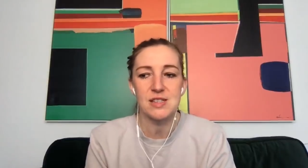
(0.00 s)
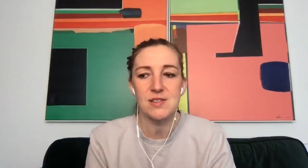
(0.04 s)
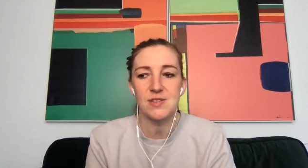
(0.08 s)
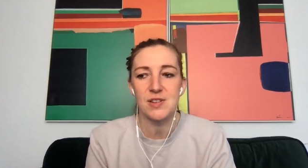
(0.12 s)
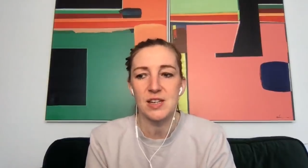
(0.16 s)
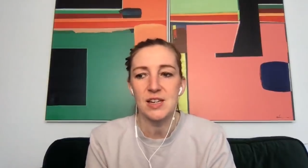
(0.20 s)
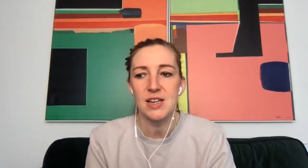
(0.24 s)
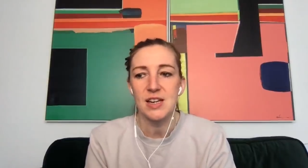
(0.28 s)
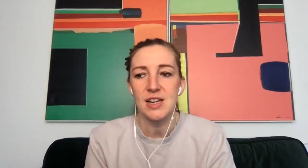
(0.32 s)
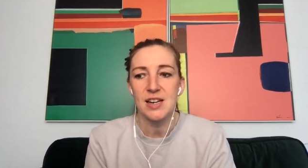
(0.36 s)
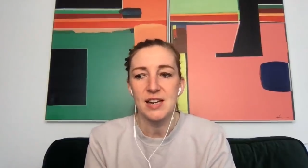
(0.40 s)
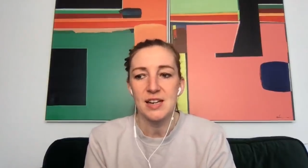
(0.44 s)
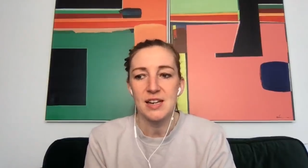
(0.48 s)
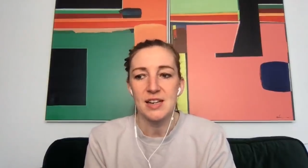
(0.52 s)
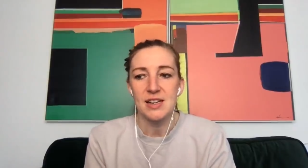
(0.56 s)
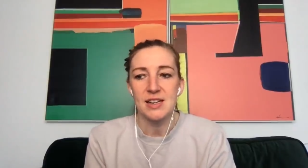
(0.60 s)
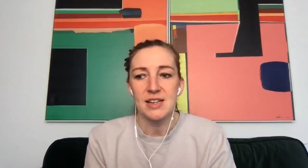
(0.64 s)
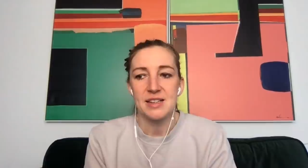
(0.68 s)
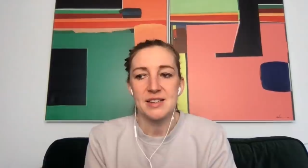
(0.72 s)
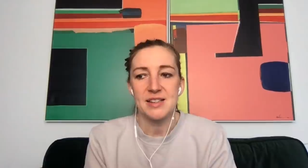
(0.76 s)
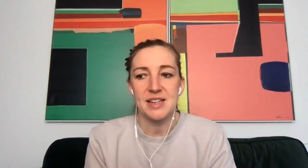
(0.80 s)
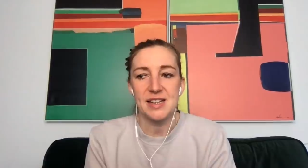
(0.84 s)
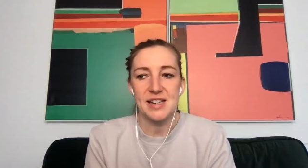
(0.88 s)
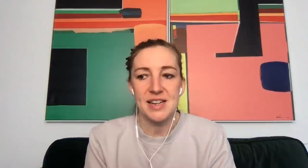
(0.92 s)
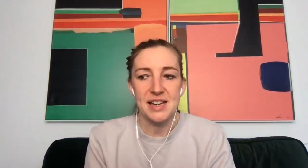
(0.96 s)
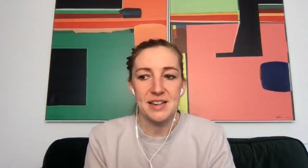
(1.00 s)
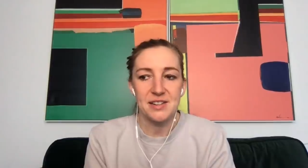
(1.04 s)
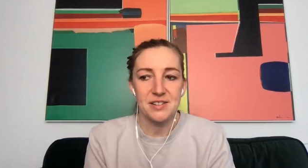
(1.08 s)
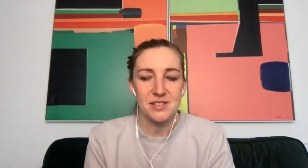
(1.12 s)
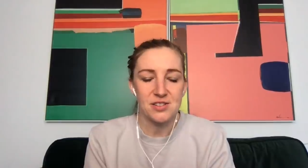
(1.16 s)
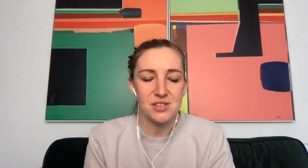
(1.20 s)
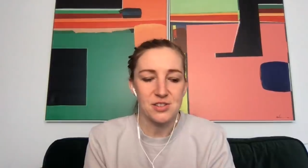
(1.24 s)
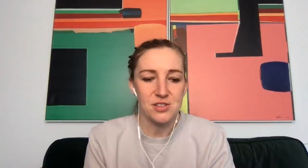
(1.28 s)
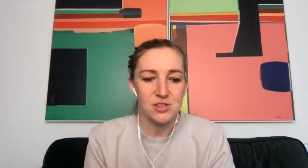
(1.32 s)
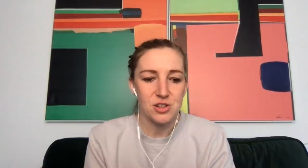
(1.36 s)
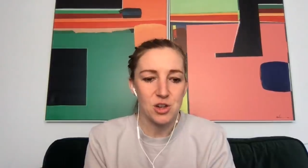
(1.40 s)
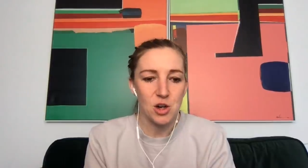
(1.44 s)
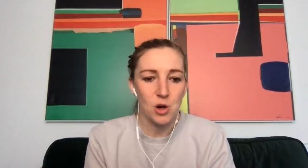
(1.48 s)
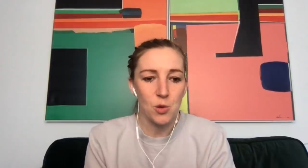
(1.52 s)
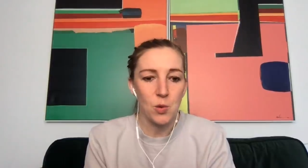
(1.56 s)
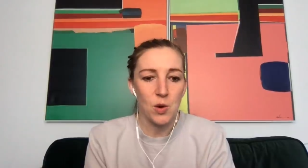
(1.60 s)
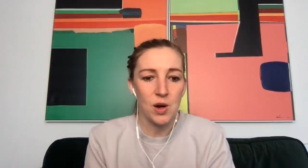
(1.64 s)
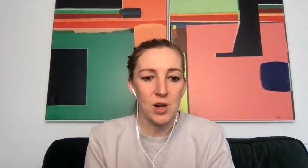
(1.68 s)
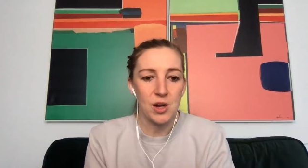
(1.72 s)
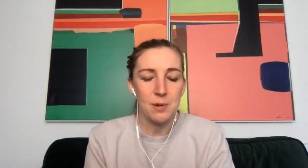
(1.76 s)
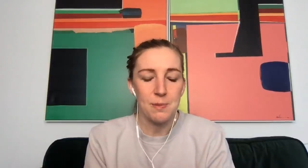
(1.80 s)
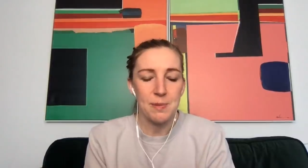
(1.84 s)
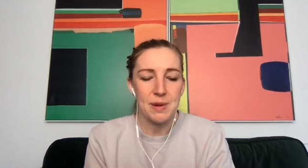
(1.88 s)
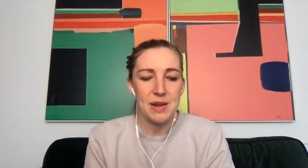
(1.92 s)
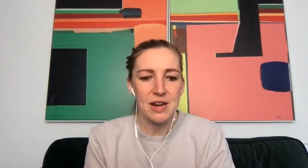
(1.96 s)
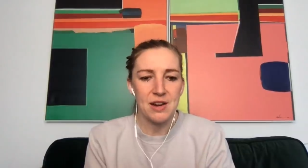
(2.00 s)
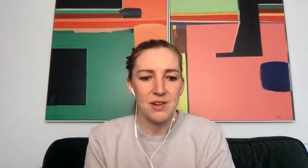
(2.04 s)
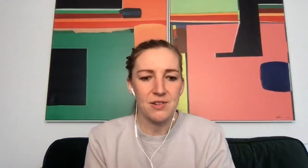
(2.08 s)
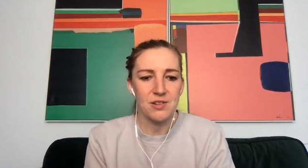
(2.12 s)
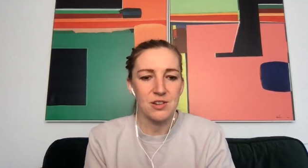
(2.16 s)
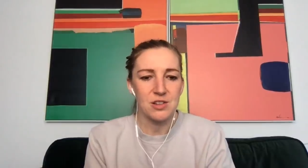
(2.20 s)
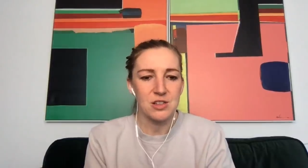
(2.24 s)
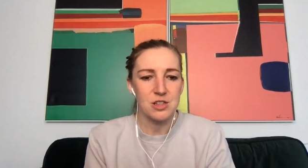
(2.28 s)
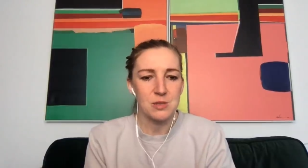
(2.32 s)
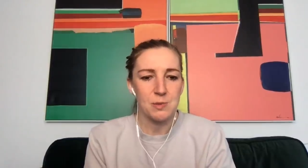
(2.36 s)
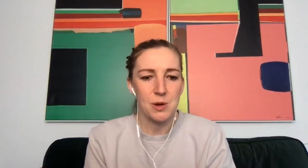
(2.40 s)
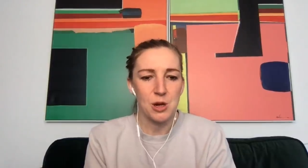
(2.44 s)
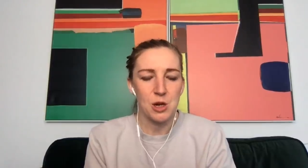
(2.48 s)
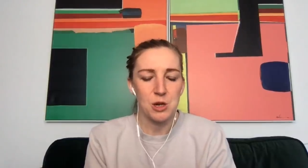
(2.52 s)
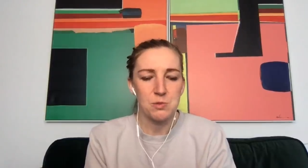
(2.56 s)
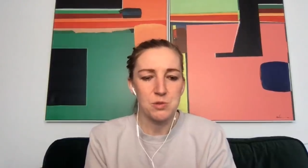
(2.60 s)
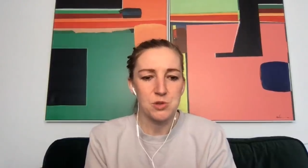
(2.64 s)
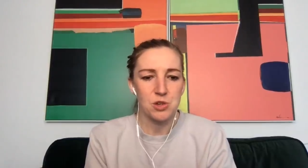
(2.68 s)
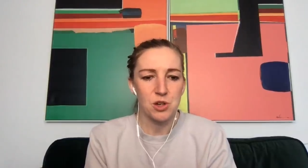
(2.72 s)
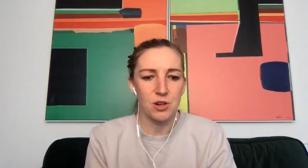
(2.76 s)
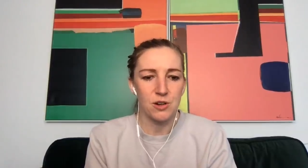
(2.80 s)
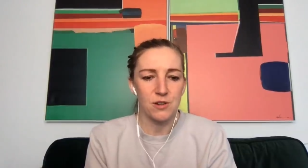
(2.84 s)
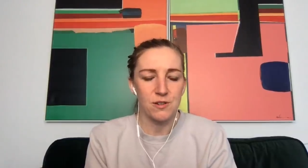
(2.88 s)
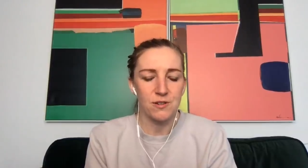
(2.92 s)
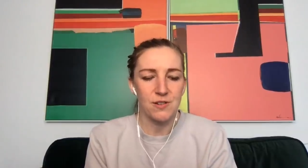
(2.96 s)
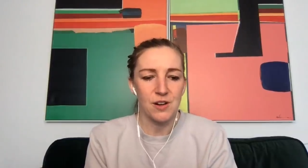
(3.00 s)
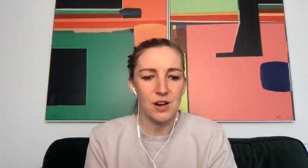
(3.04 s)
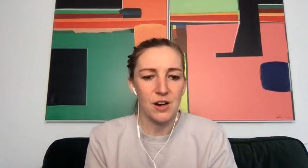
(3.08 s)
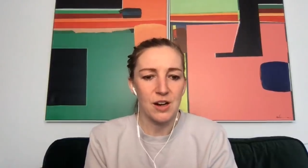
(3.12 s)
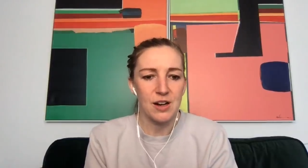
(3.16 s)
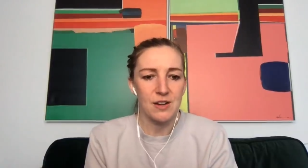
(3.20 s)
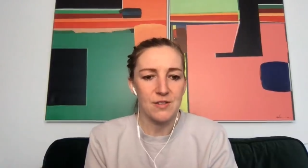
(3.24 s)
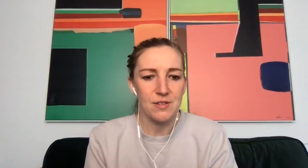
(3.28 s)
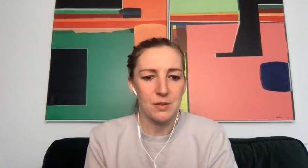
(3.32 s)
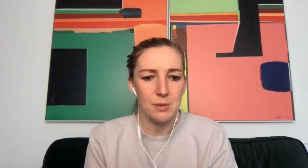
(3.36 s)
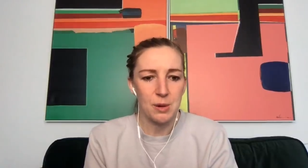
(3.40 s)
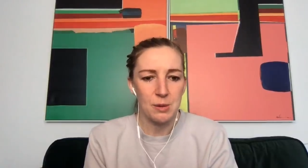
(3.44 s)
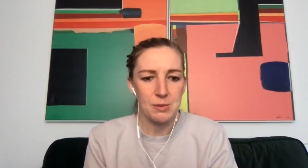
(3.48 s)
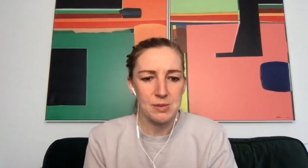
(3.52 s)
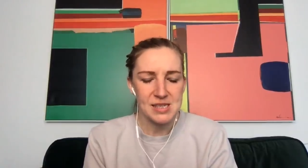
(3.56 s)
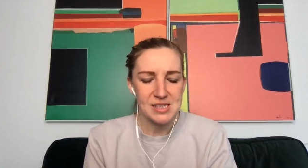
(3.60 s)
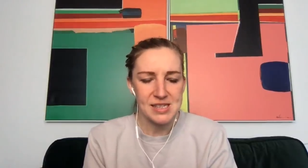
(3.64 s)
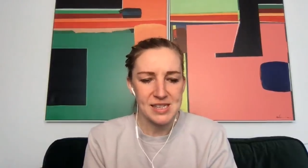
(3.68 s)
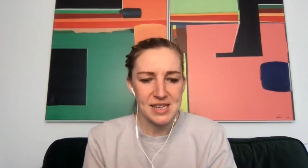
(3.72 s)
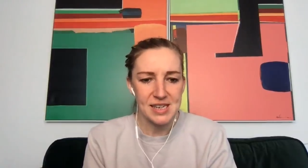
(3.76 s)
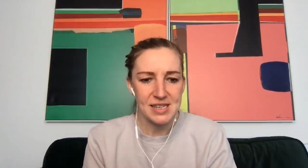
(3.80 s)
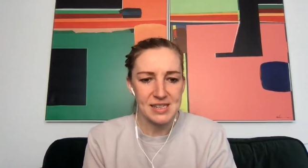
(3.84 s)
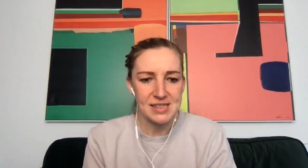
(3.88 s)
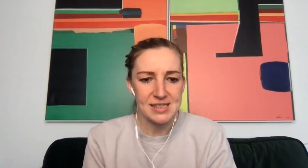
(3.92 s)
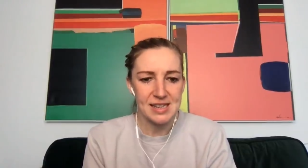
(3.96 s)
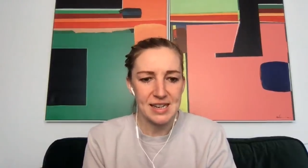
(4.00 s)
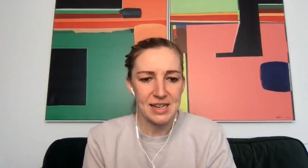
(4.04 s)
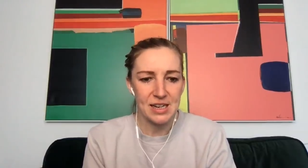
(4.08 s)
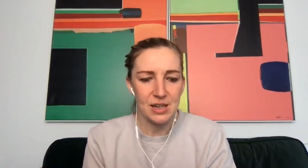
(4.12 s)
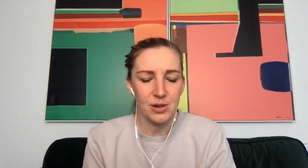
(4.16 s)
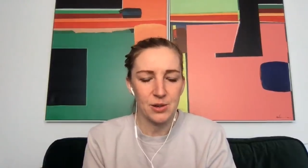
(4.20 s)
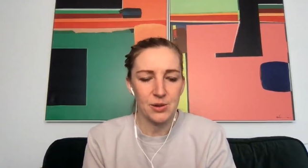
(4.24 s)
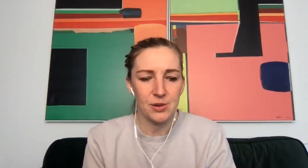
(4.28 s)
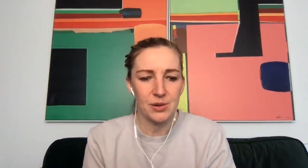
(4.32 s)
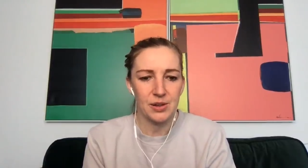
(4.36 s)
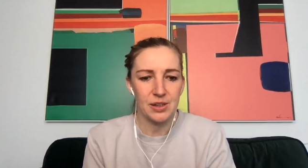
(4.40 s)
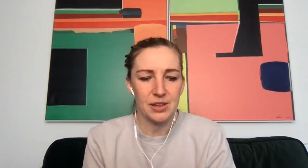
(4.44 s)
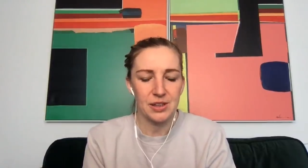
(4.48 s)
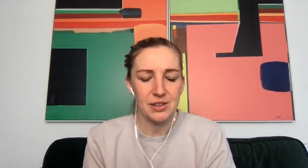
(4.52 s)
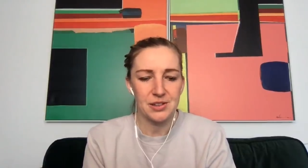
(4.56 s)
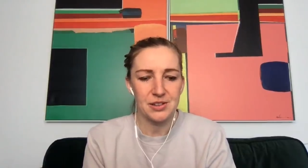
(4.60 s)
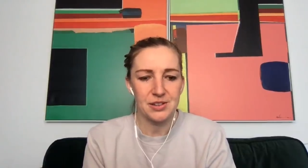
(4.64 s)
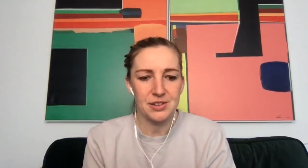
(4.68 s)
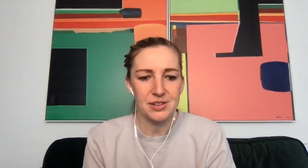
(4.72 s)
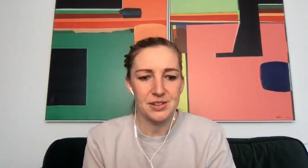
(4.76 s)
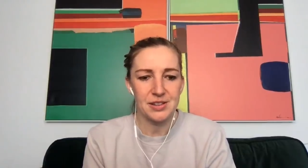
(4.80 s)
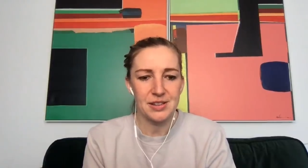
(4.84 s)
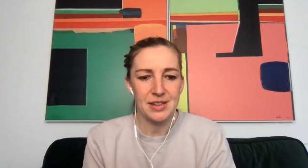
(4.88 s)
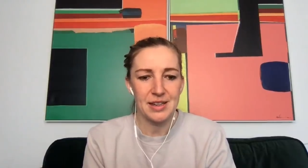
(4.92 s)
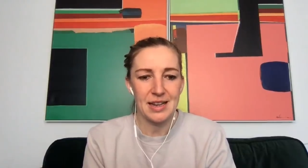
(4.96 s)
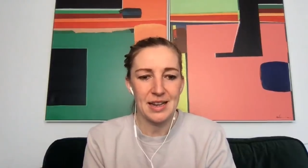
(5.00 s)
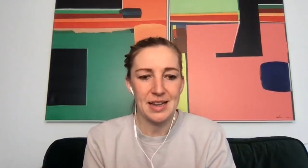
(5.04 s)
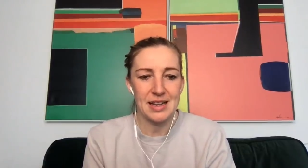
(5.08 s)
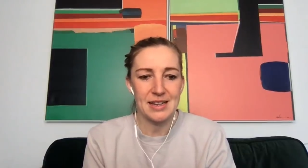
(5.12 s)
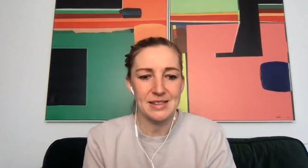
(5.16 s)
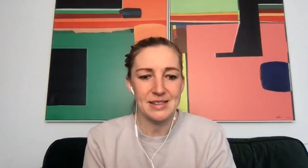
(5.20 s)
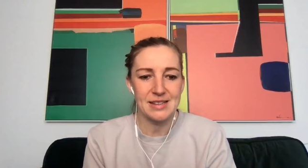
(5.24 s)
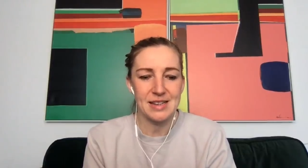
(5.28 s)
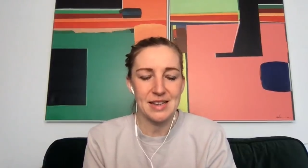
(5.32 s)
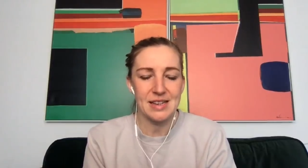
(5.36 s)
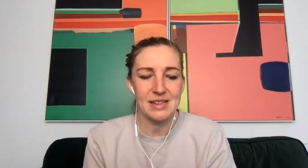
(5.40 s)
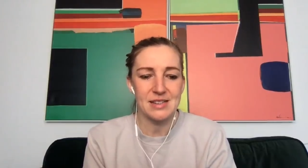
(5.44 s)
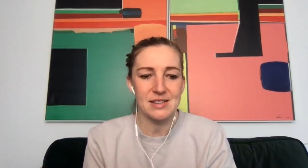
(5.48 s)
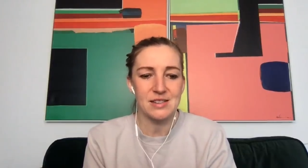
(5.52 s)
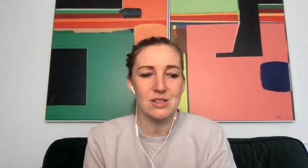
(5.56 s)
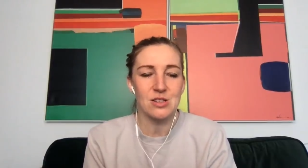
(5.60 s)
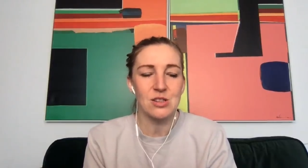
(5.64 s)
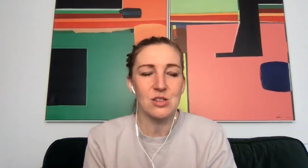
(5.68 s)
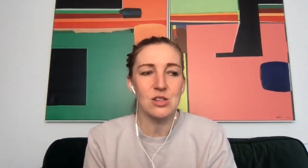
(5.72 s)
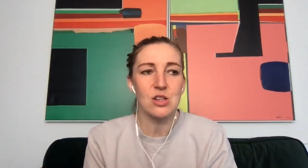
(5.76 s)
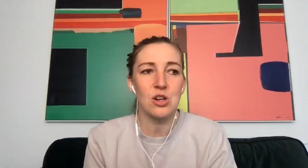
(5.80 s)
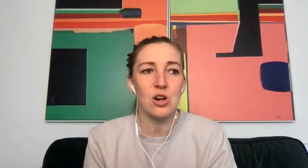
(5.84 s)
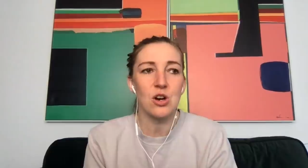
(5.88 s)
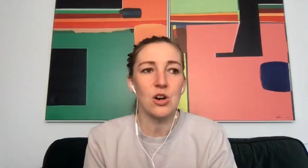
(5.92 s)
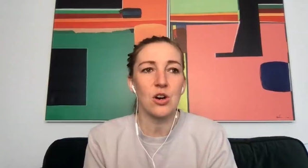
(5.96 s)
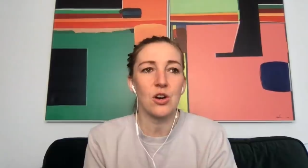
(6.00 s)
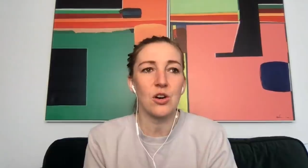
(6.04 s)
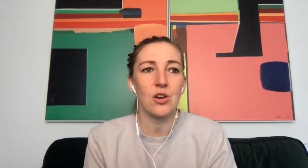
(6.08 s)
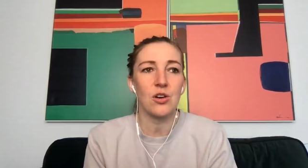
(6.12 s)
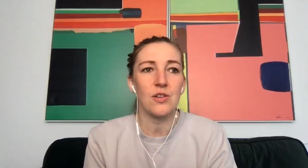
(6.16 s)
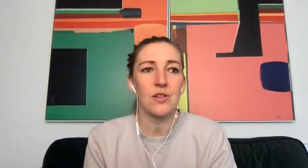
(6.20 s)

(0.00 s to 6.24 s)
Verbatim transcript: I think Dean Henderson's got one appearance, Pope's got five, it might be six now, and it's it's not